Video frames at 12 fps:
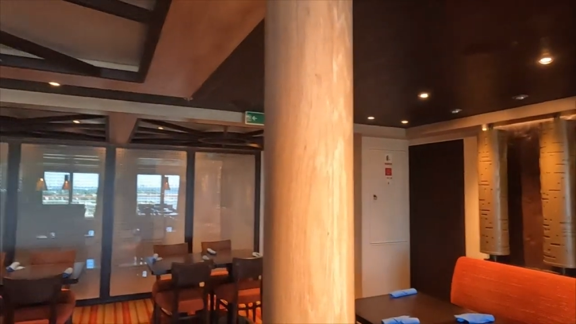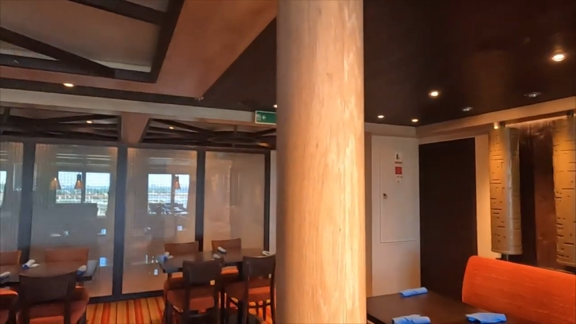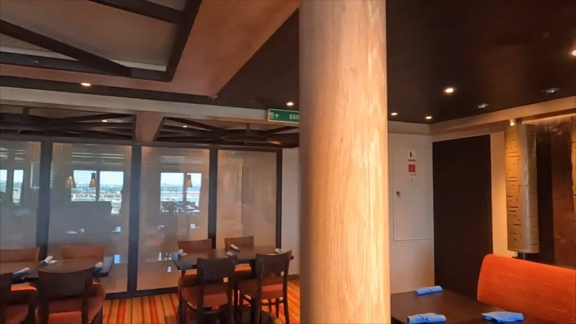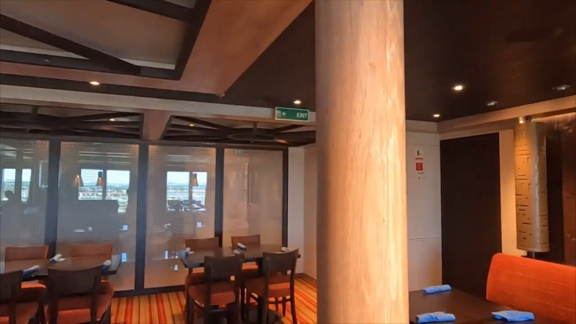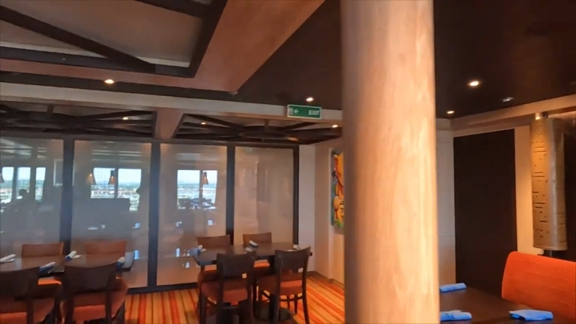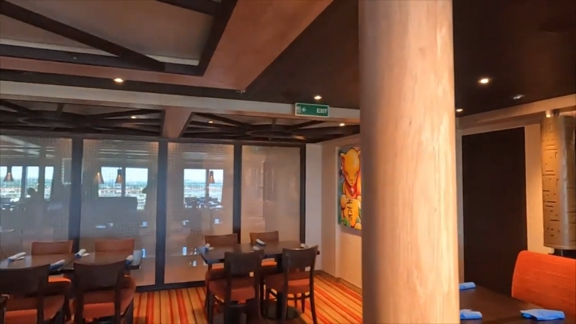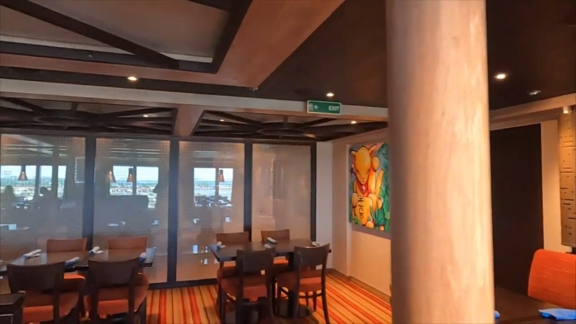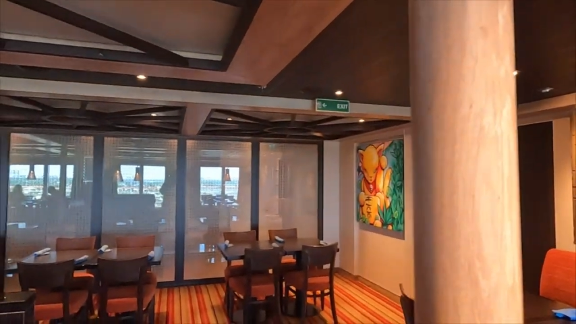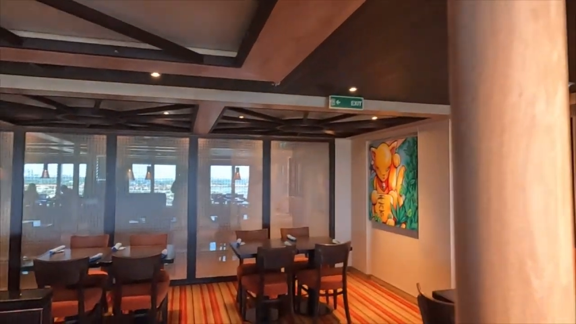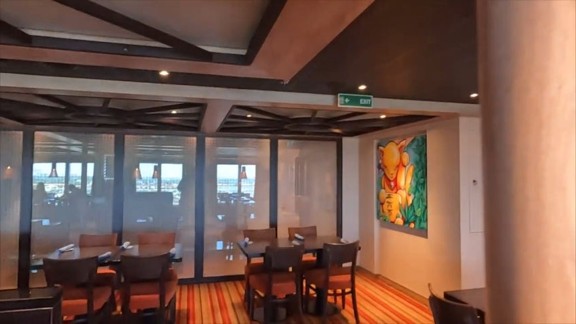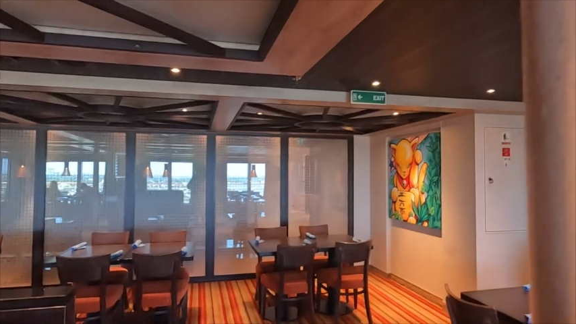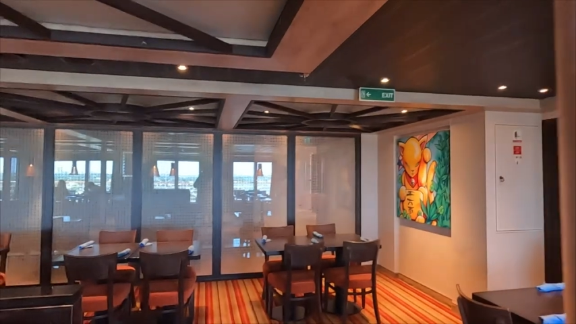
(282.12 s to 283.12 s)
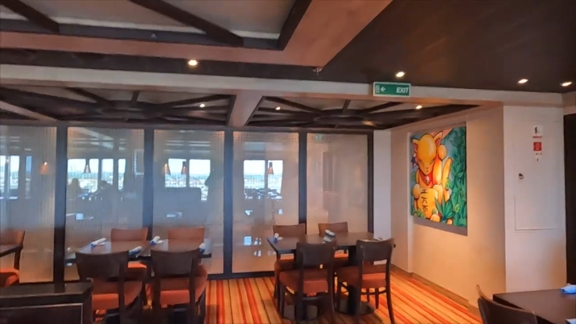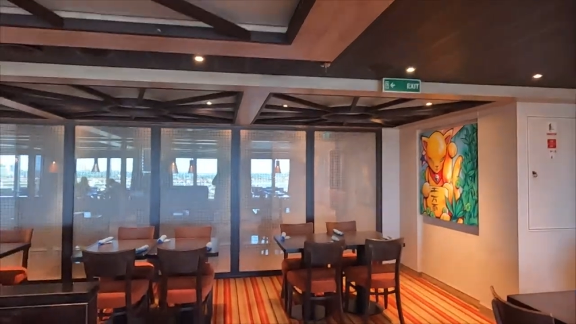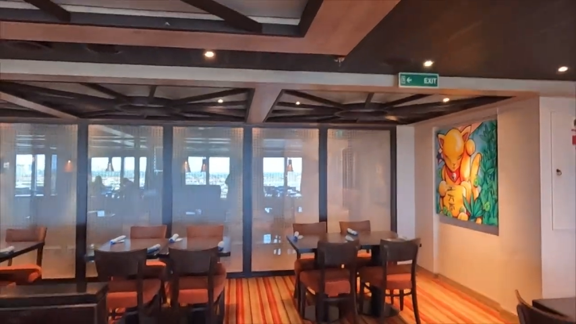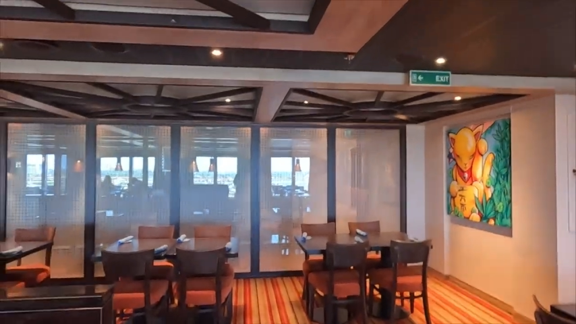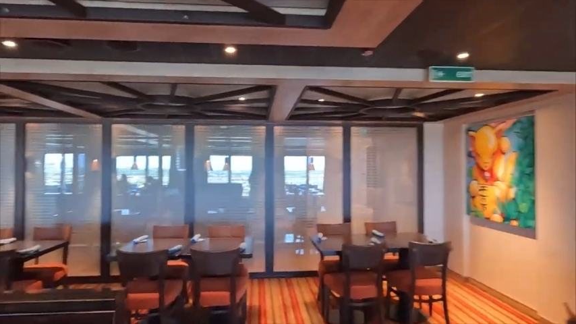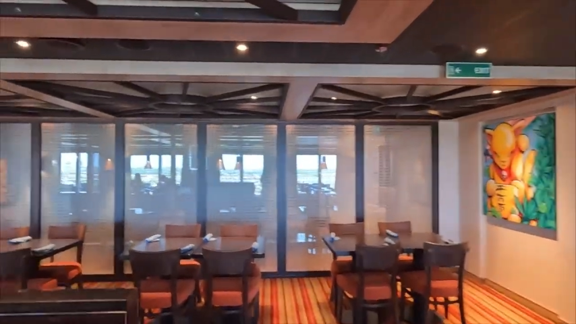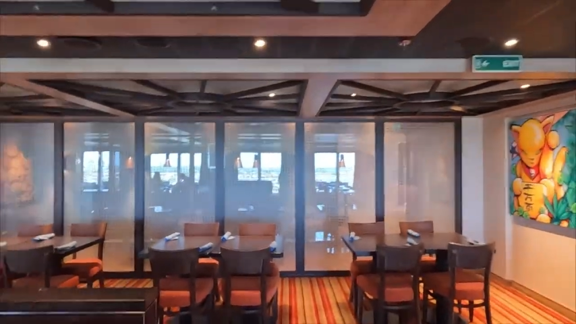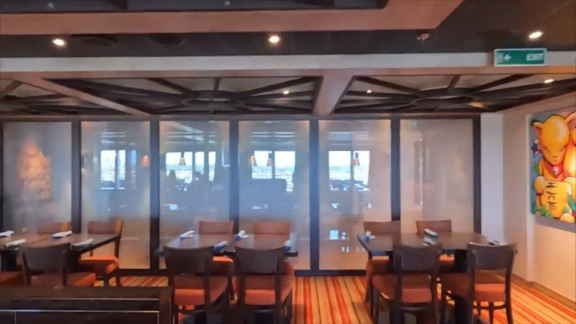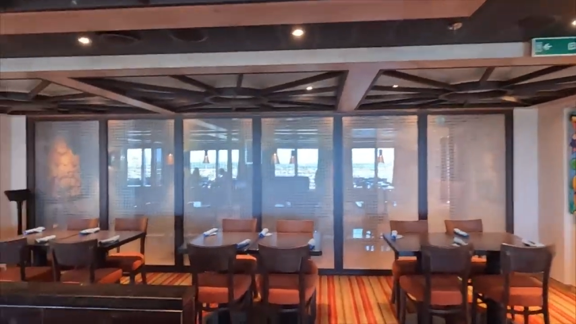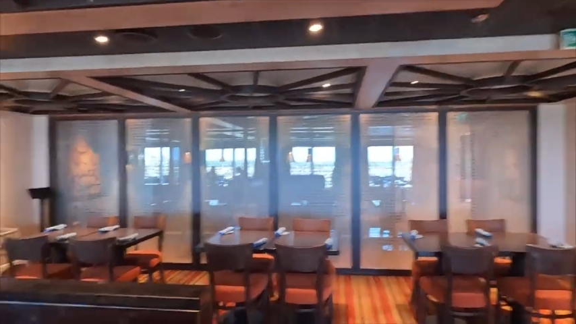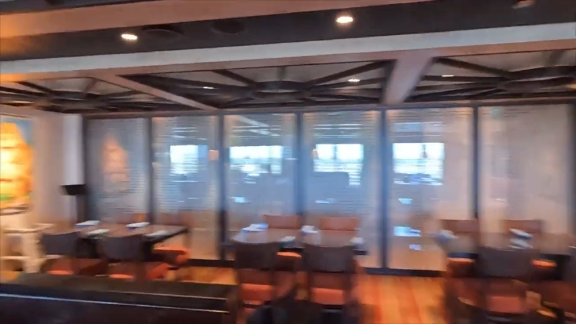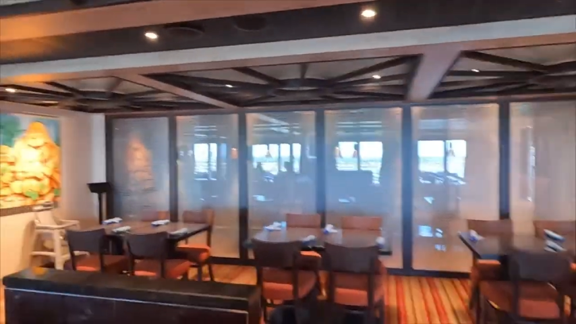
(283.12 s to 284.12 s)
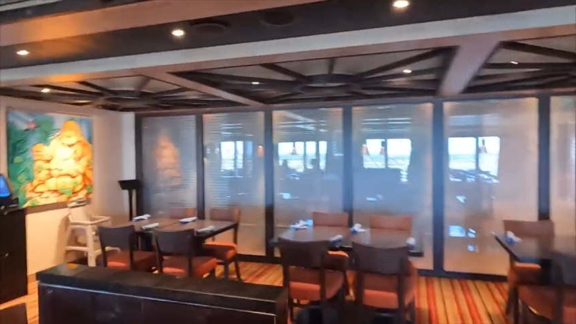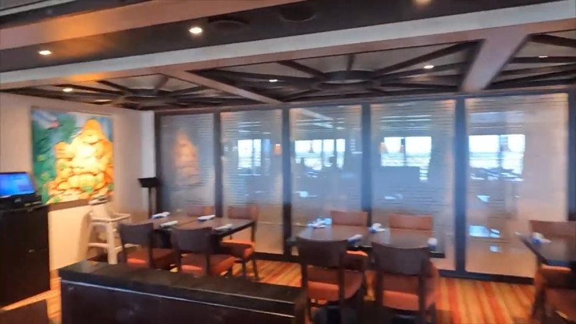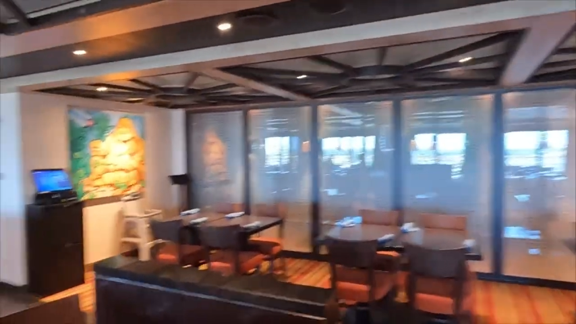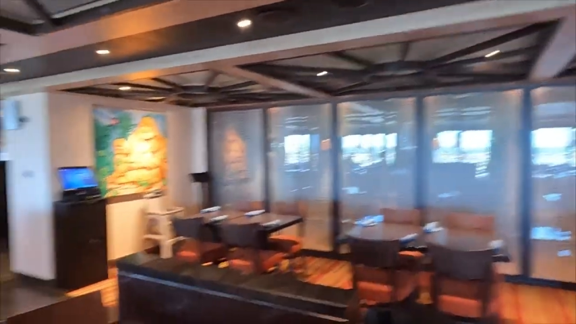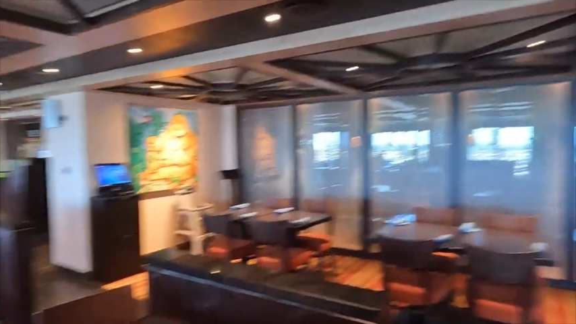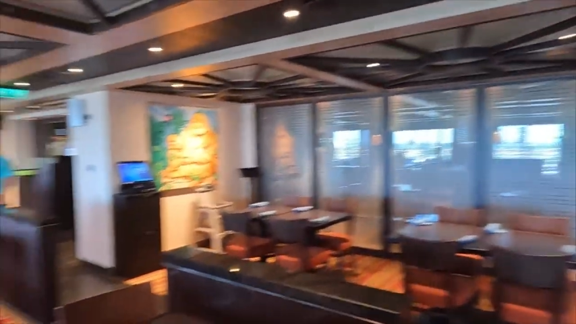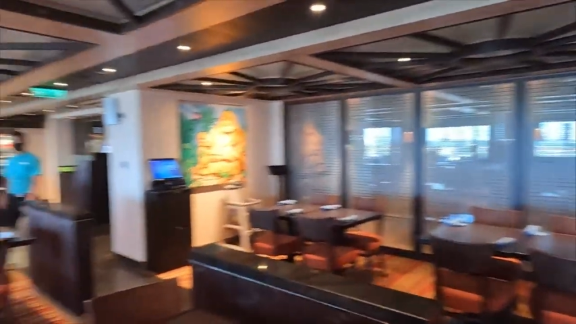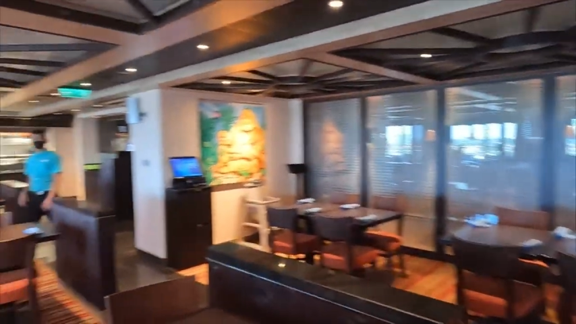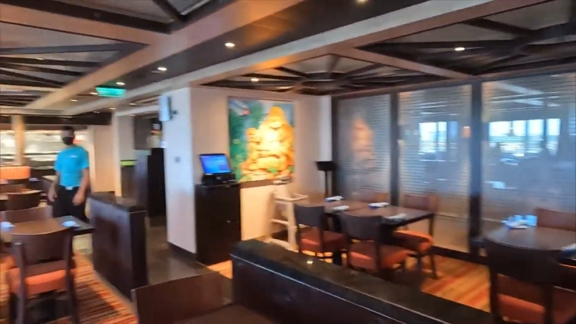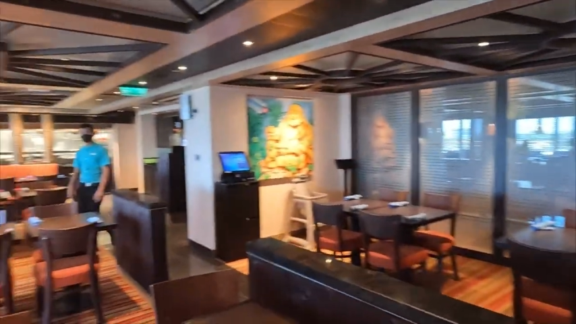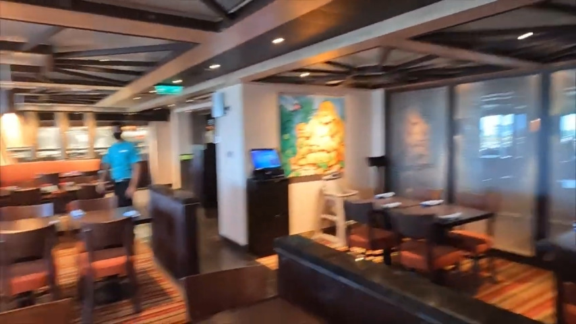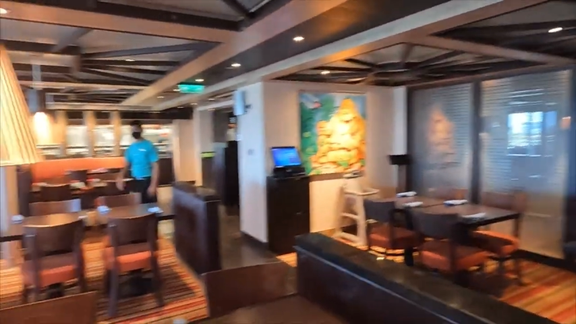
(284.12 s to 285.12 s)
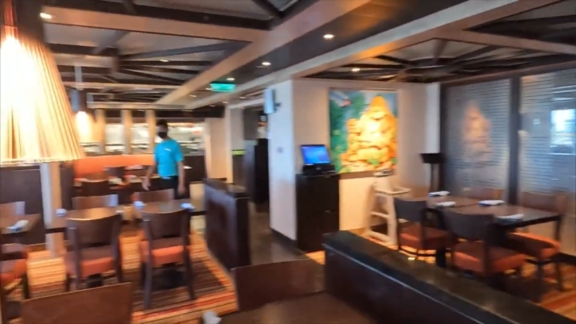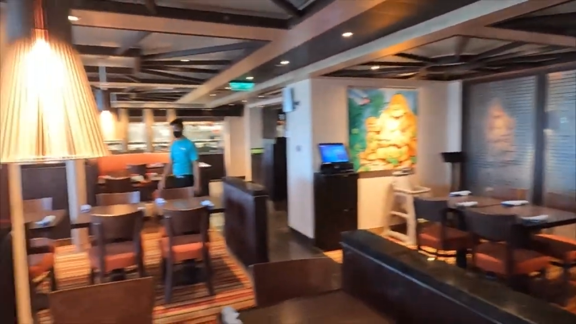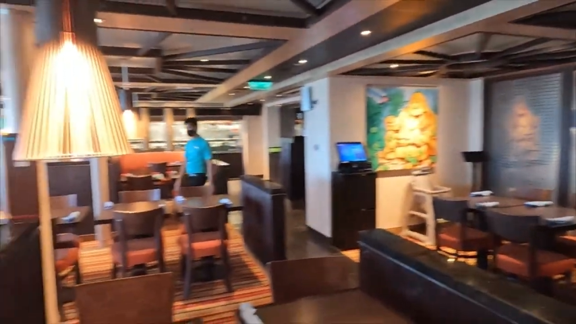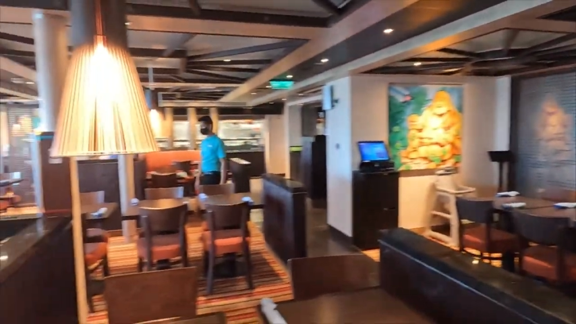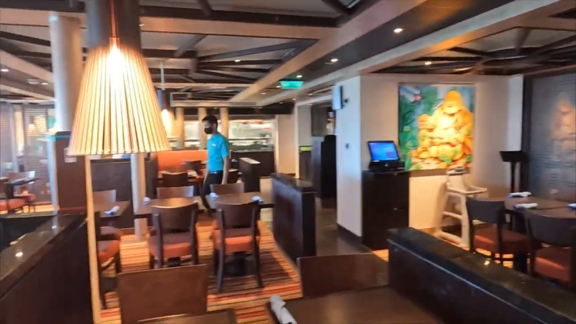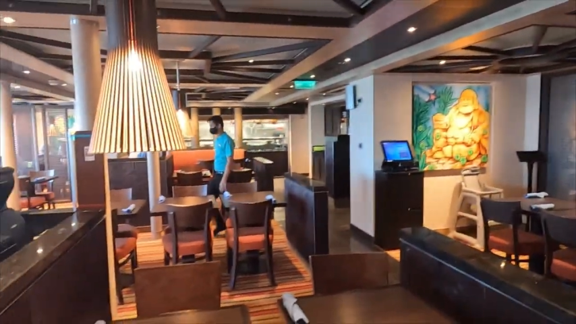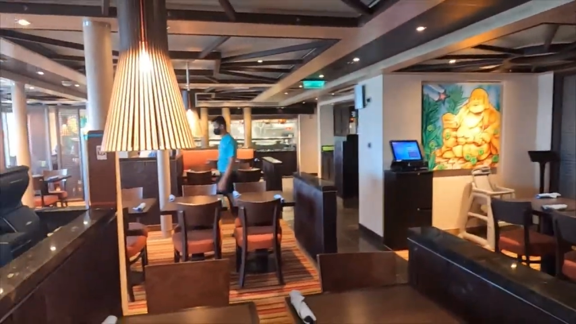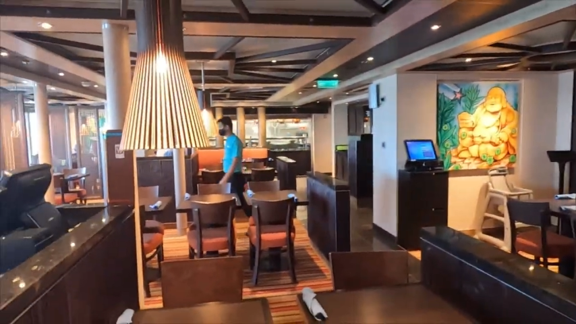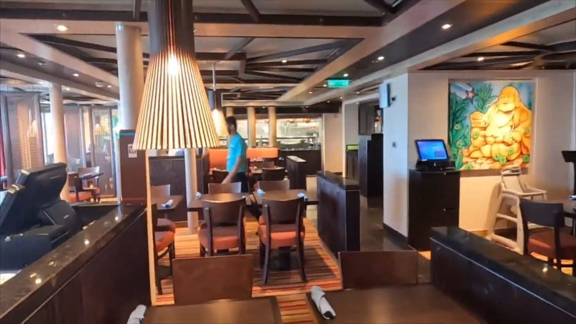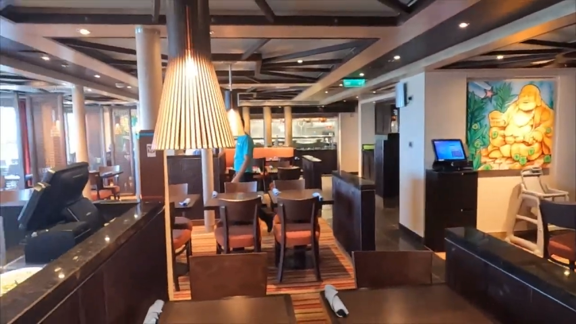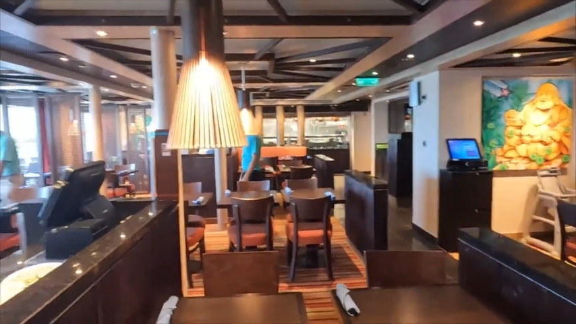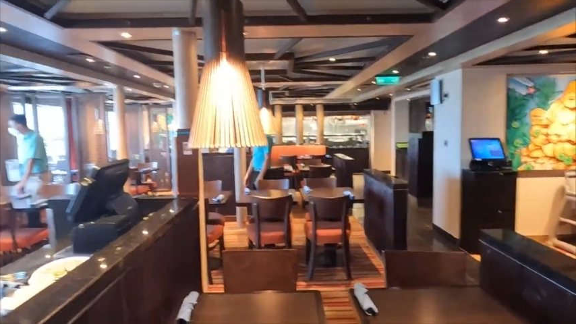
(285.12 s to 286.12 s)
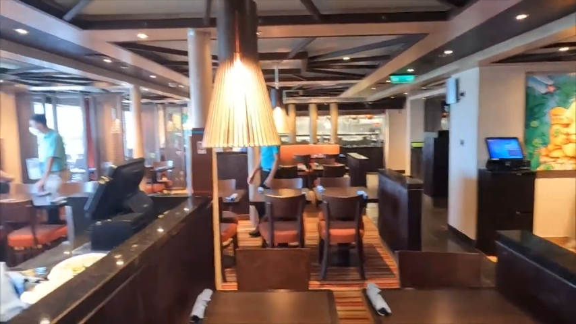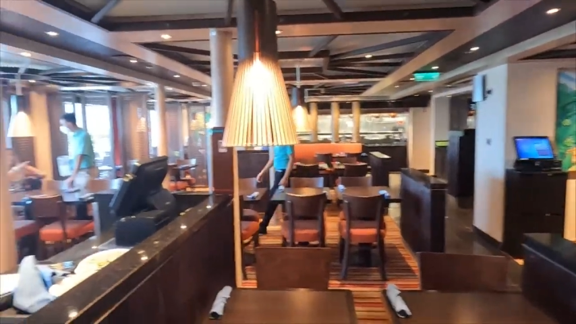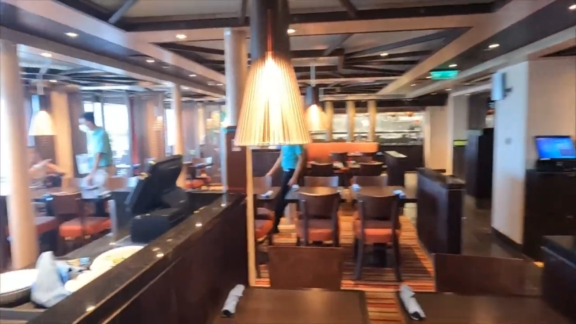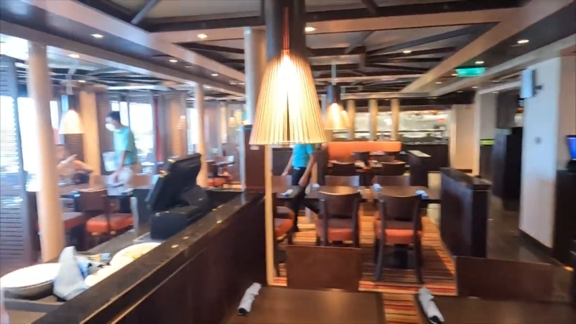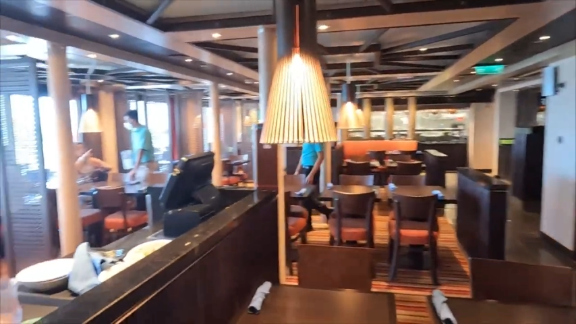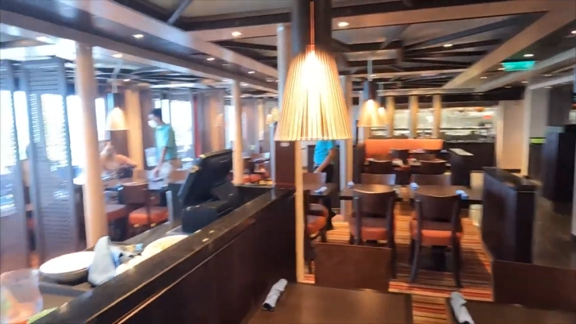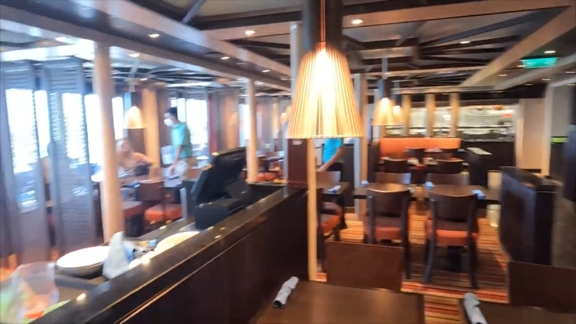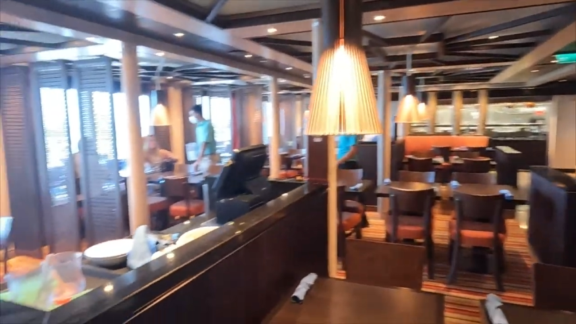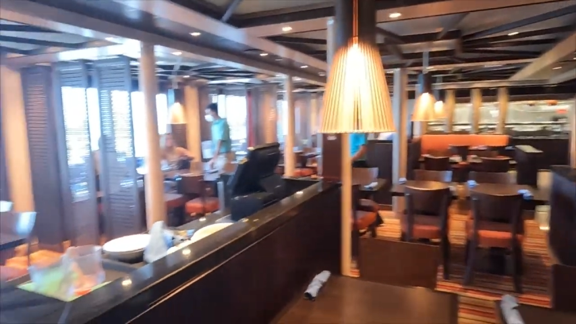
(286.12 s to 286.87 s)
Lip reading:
[unreadable: no face in view]